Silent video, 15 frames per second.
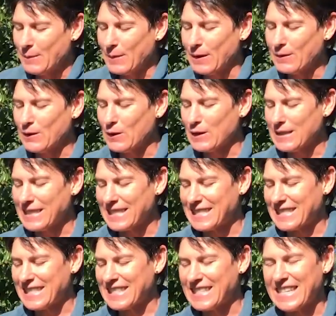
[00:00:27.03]
But of course,
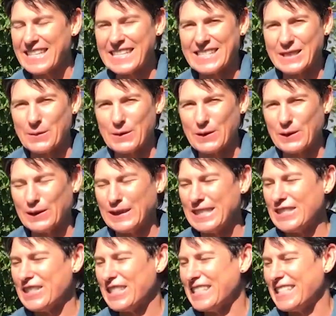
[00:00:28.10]
it's the seeds that we're all
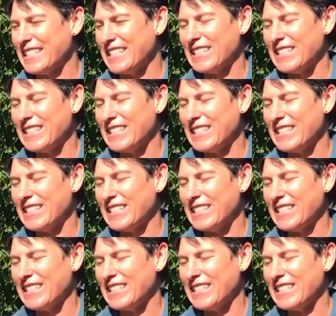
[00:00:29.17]
interested